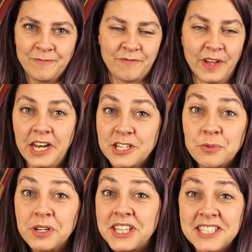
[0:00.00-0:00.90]

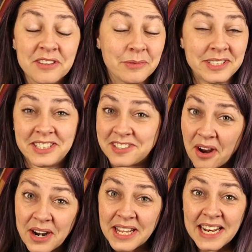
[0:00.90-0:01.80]
finish what these other ones
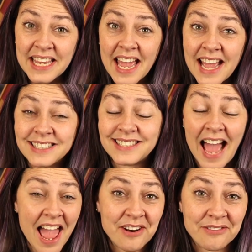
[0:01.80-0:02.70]
started, I guess.
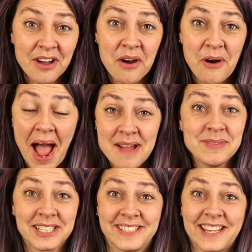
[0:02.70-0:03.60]
I don't know.
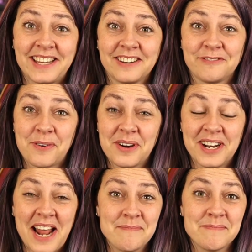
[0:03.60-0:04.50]
I'm excited
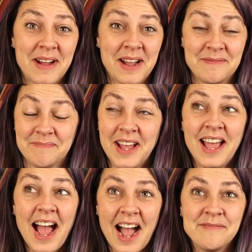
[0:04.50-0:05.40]
for it. I'm I'm
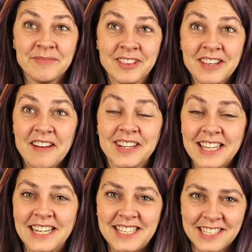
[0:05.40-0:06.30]
I'm
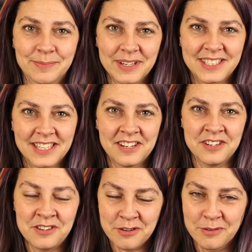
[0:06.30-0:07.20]
loving that it takes place
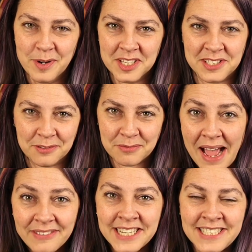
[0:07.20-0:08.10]
in new
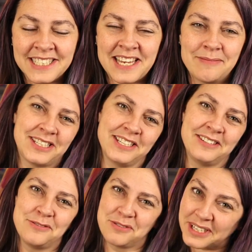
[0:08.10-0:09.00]
surroundings. This time it's
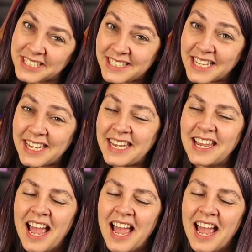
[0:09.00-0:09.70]
in New York City,